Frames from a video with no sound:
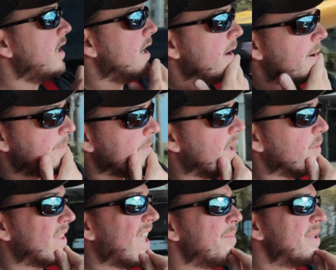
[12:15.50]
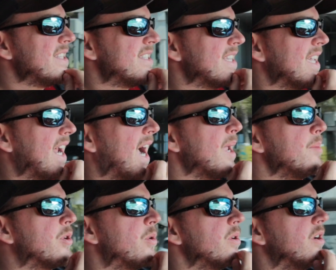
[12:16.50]
And with that being said, I
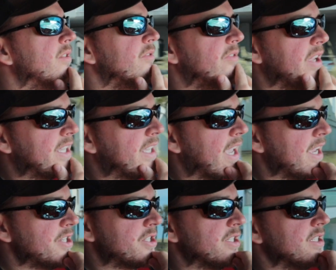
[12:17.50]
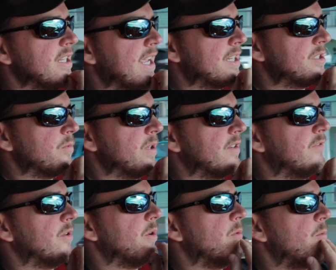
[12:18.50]
am going on vacation next week
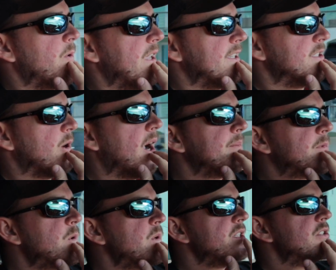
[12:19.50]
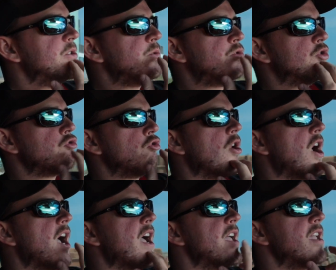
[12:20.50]
for a week, so I'm going to
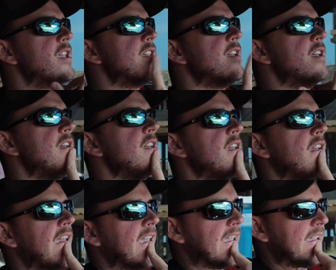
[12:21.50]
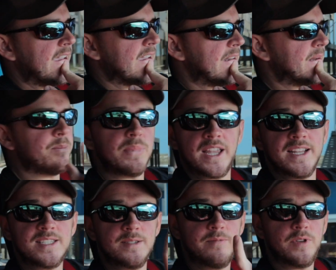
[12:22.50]
try and
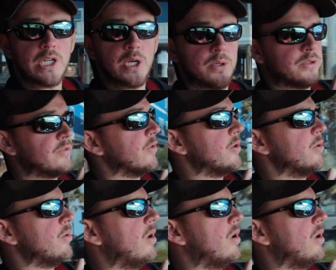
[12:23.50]
plan some videos for you